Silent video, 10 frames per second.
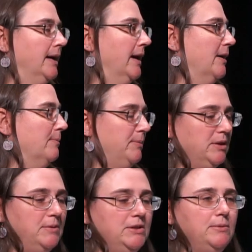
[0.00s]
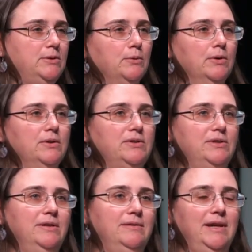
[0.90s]
But the ones with
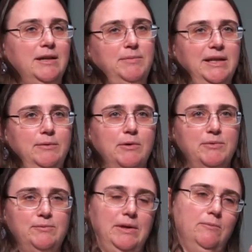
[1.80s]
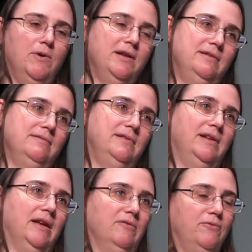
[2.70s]
doors, they can be anywhere between 1
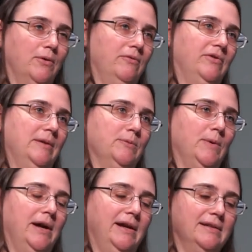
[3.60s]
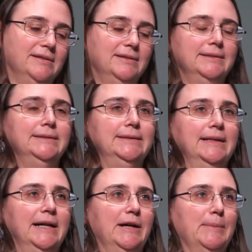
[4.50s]
and 4 frames wide.
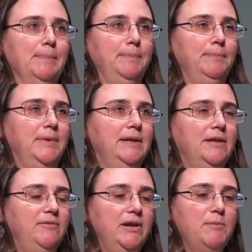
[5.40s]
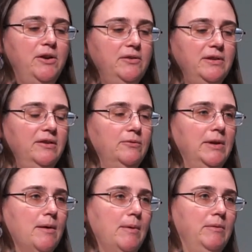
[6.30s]
But they're very modern things.
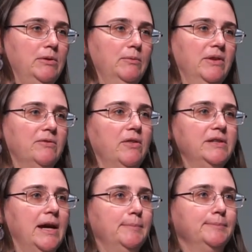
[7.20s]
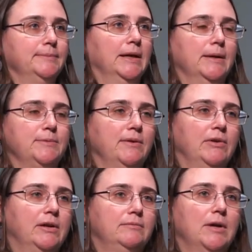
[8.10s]
We come out with new ones all the time. So
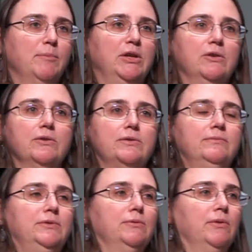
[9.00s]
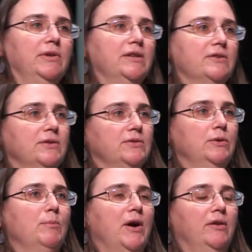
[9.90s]
every couple of years, 2 or 3 years, there's a
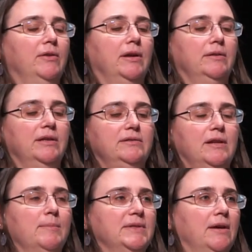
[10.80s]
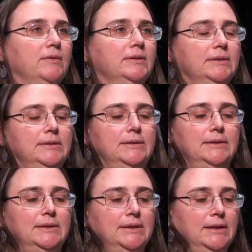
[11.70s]
new model that comes out.
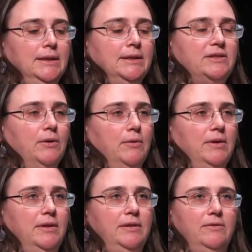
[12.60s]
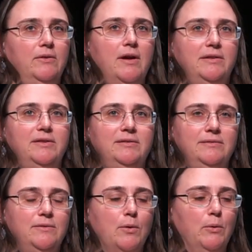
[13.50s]
So these are not
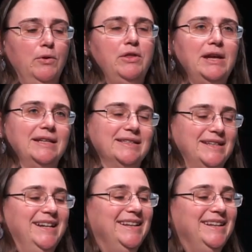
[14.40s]
old things.